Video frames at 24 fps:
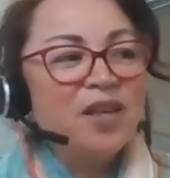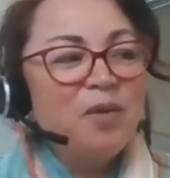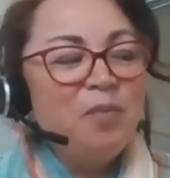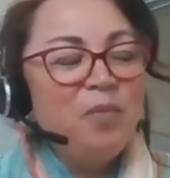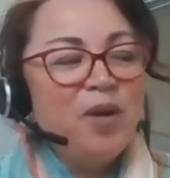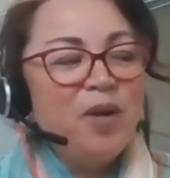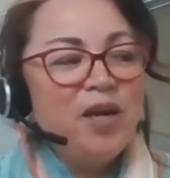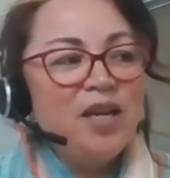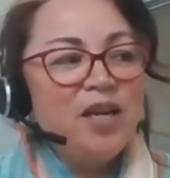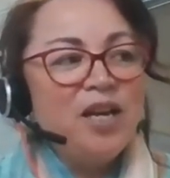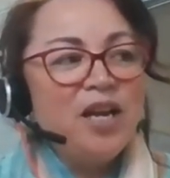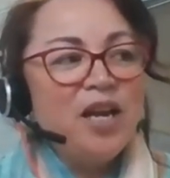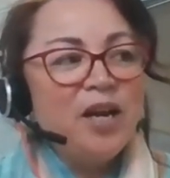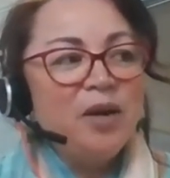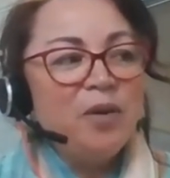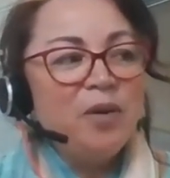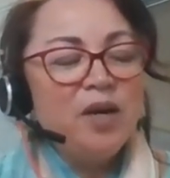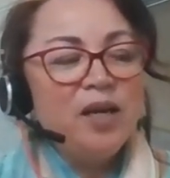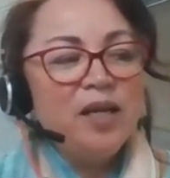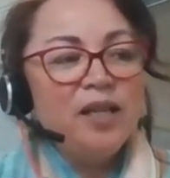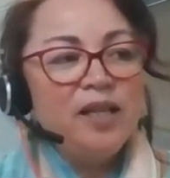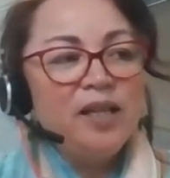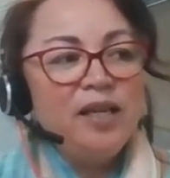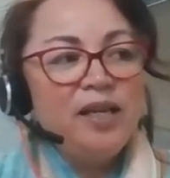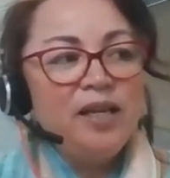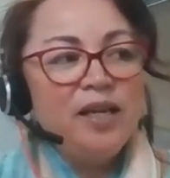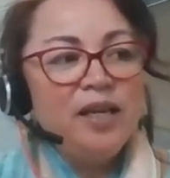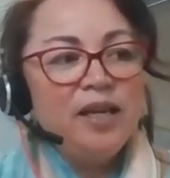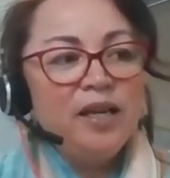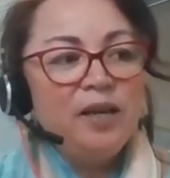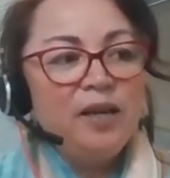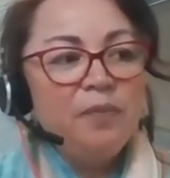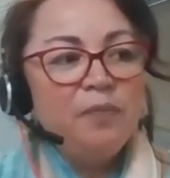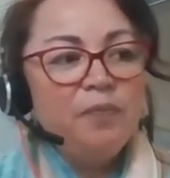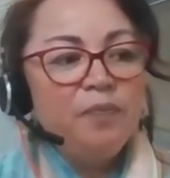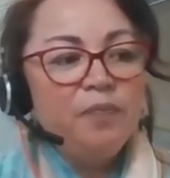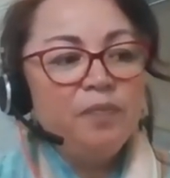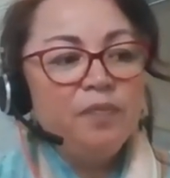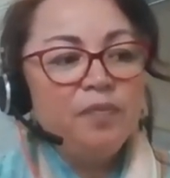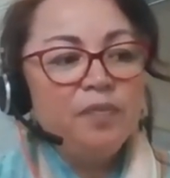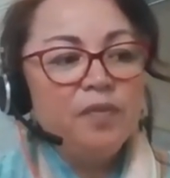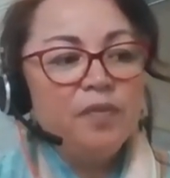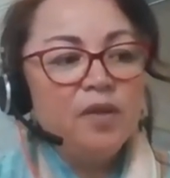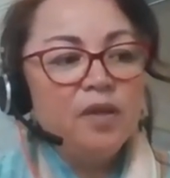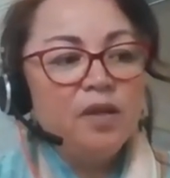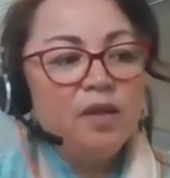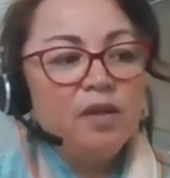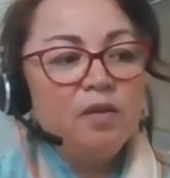But no, I think
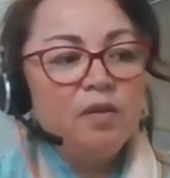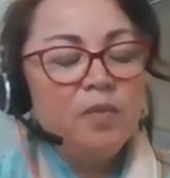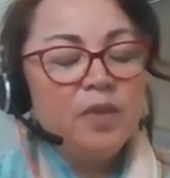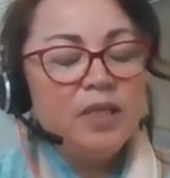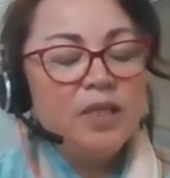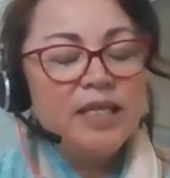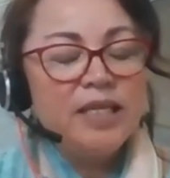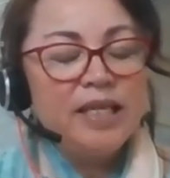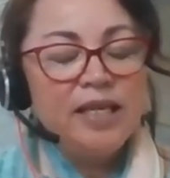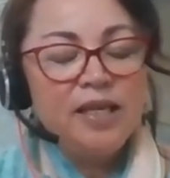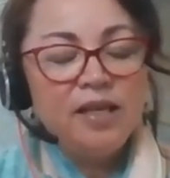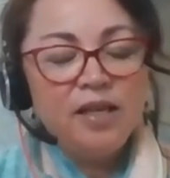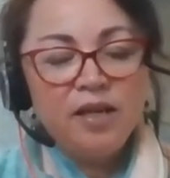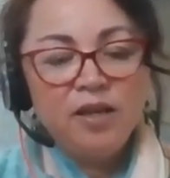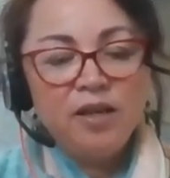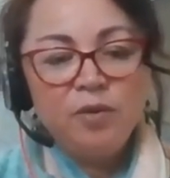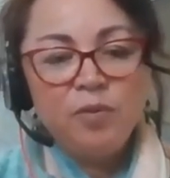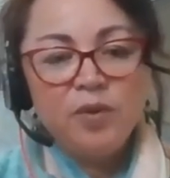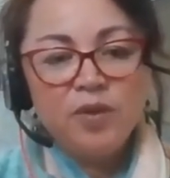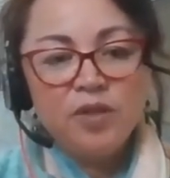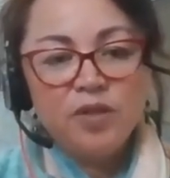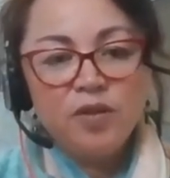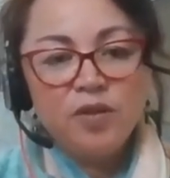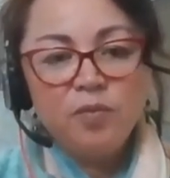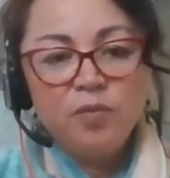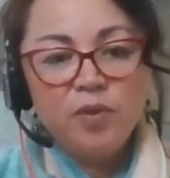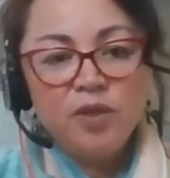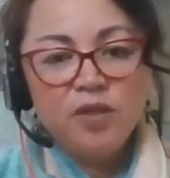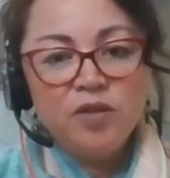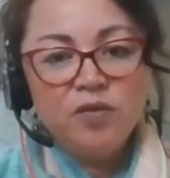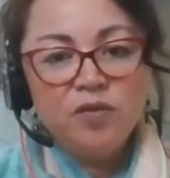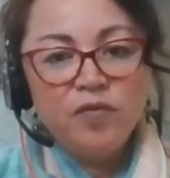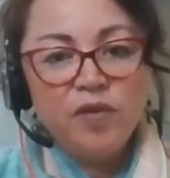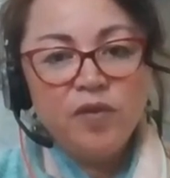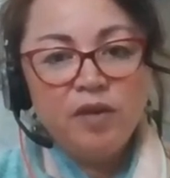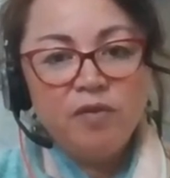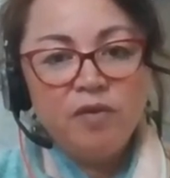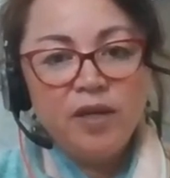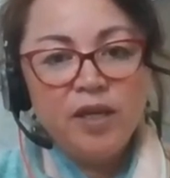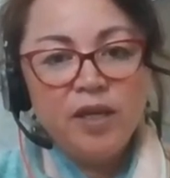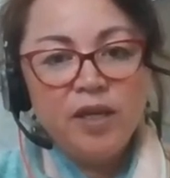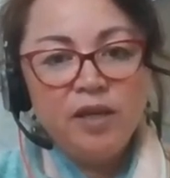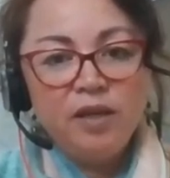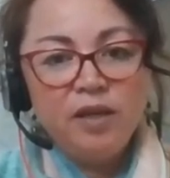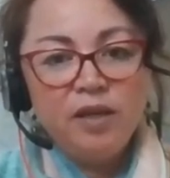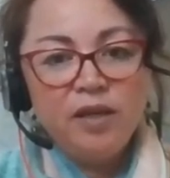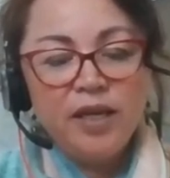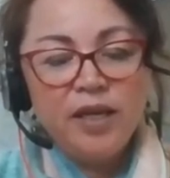my CEO was
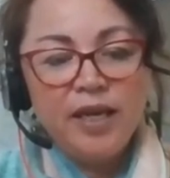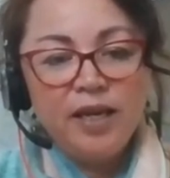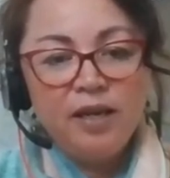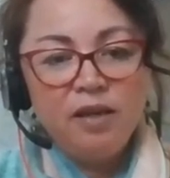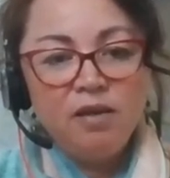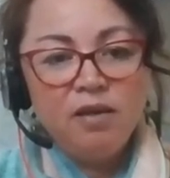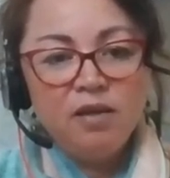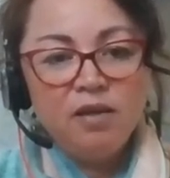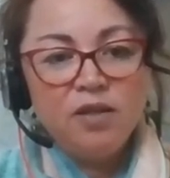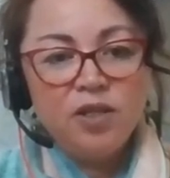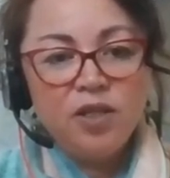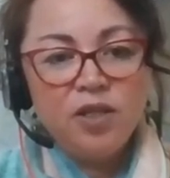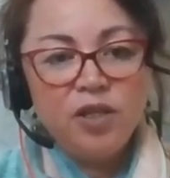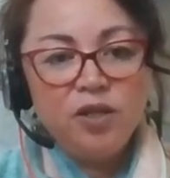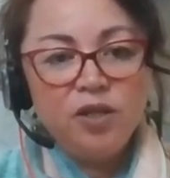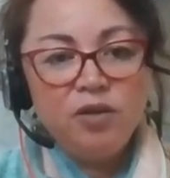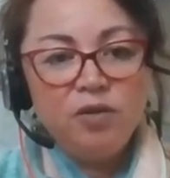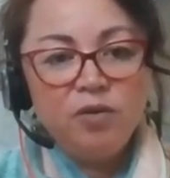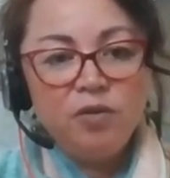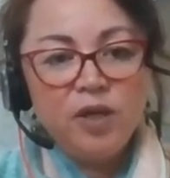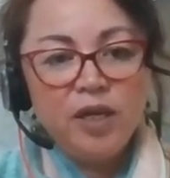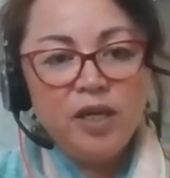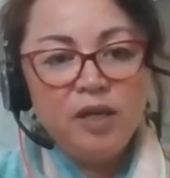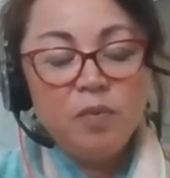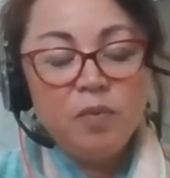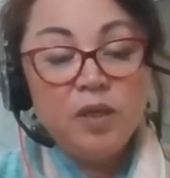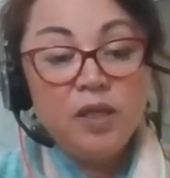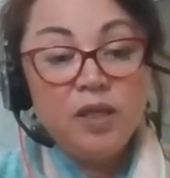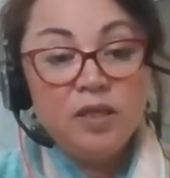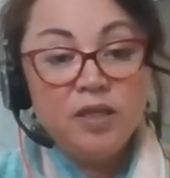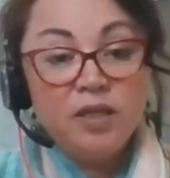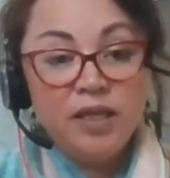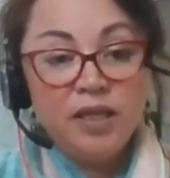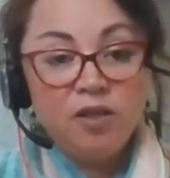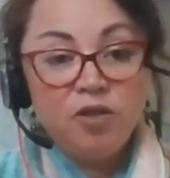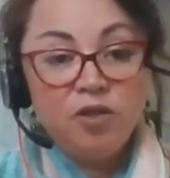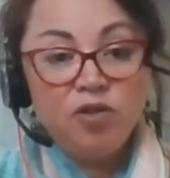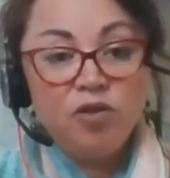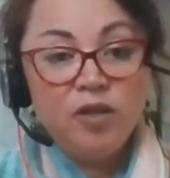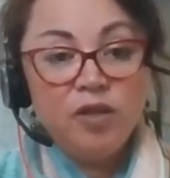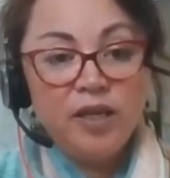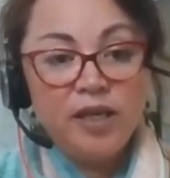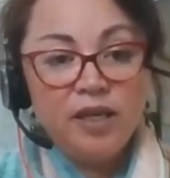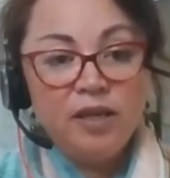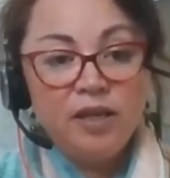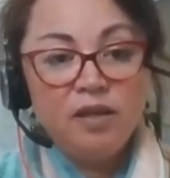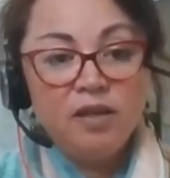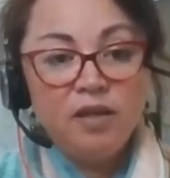very keen to keep things
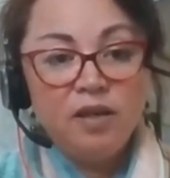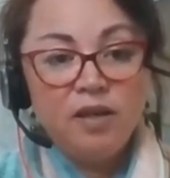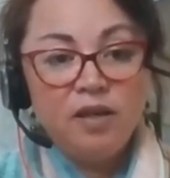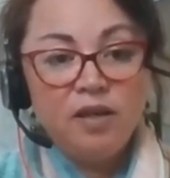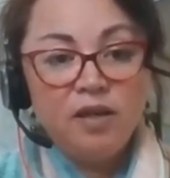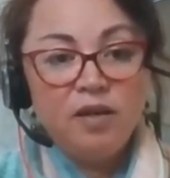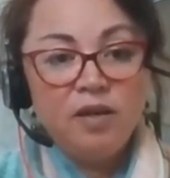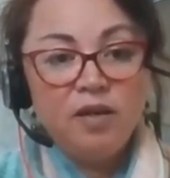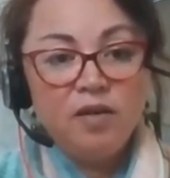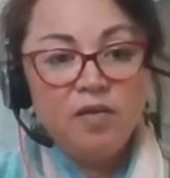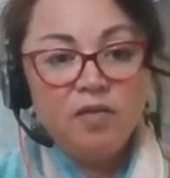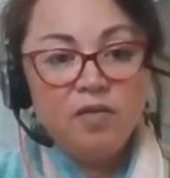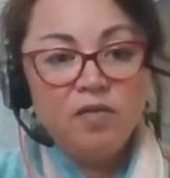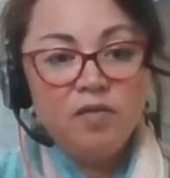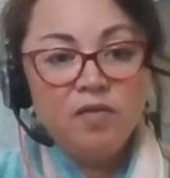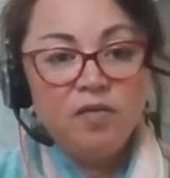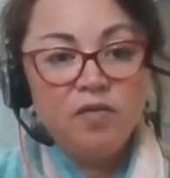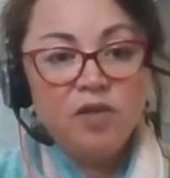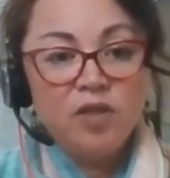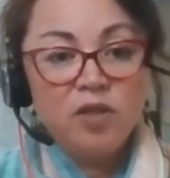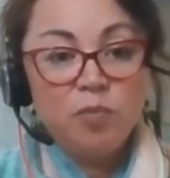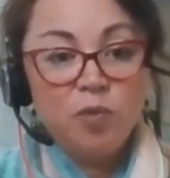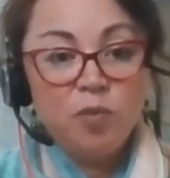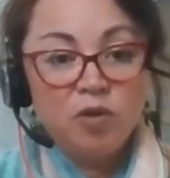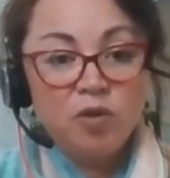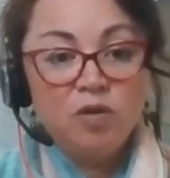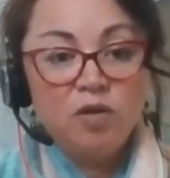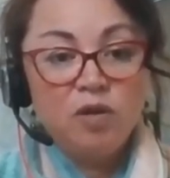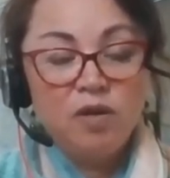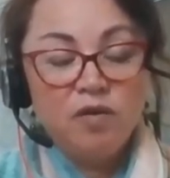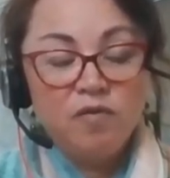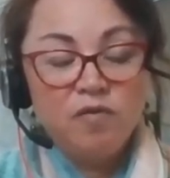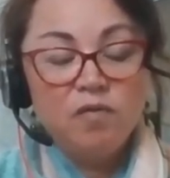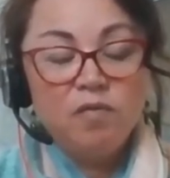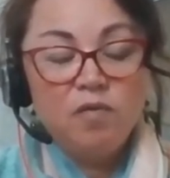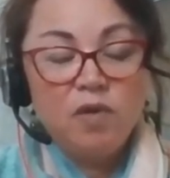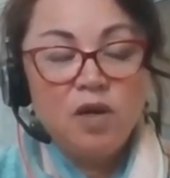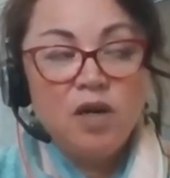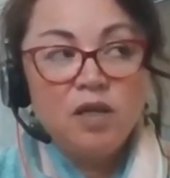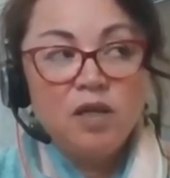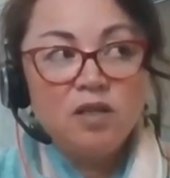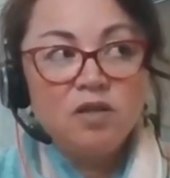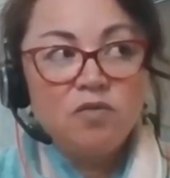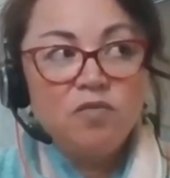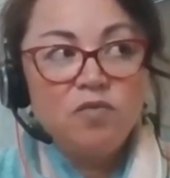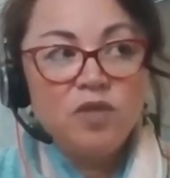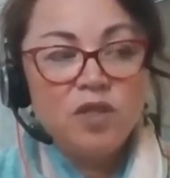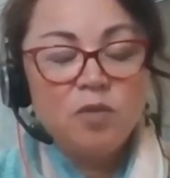centrally,
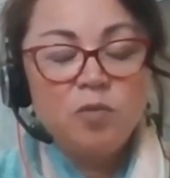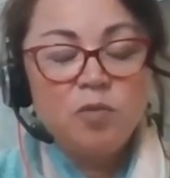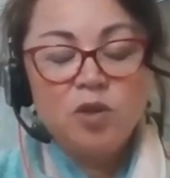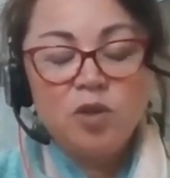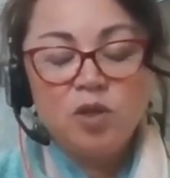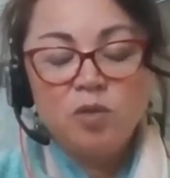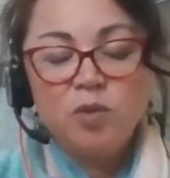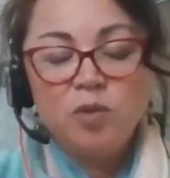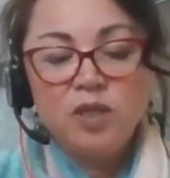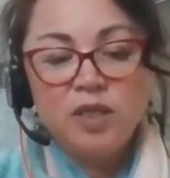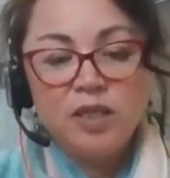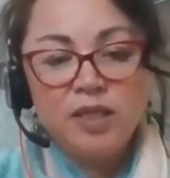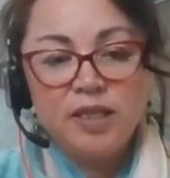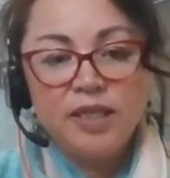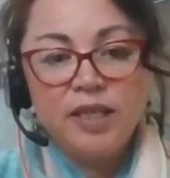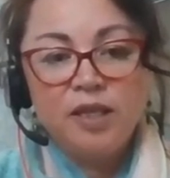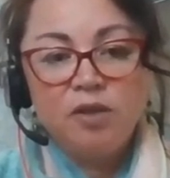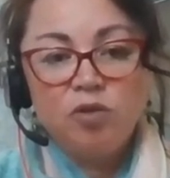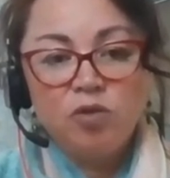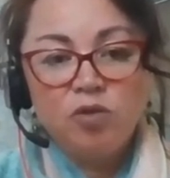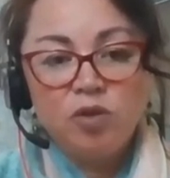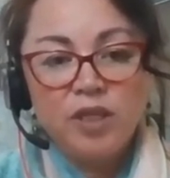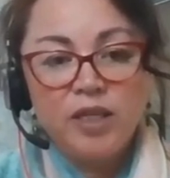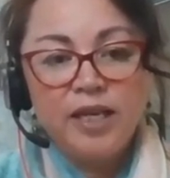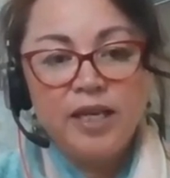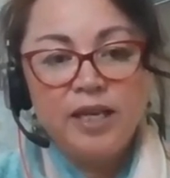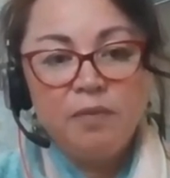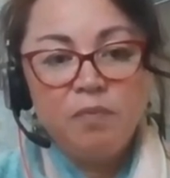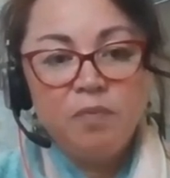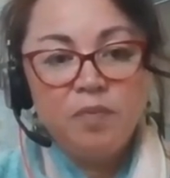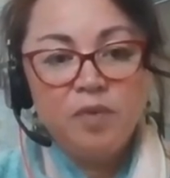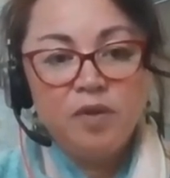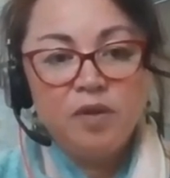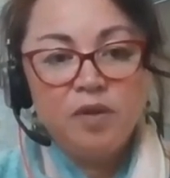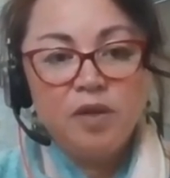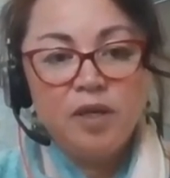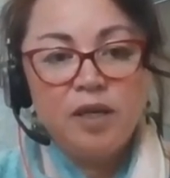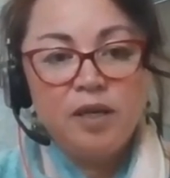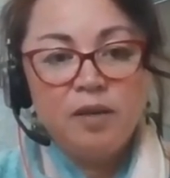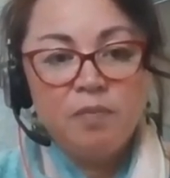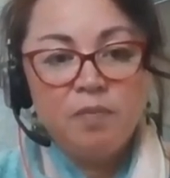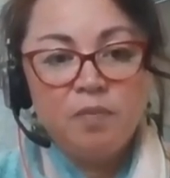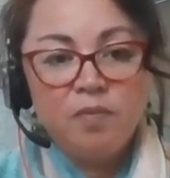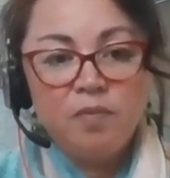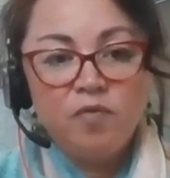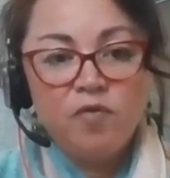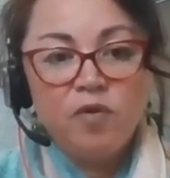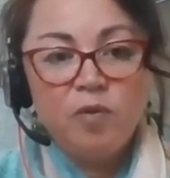us responsible as a central team
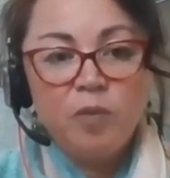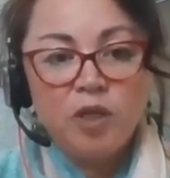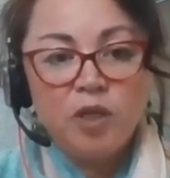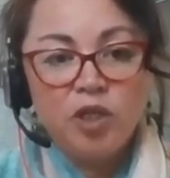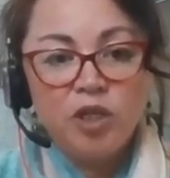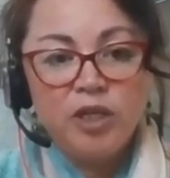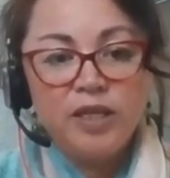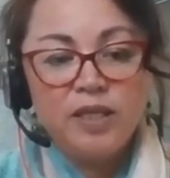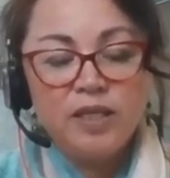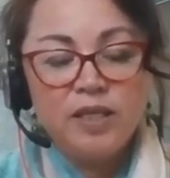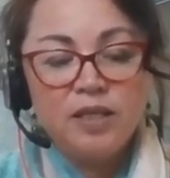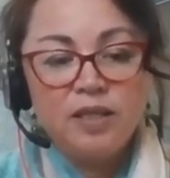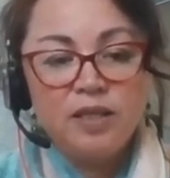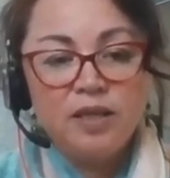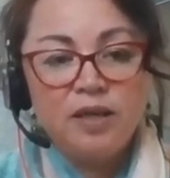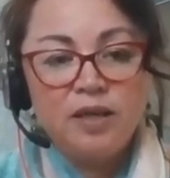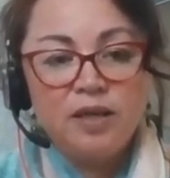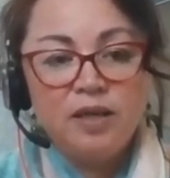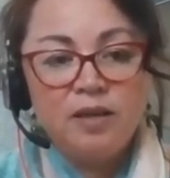for budgets.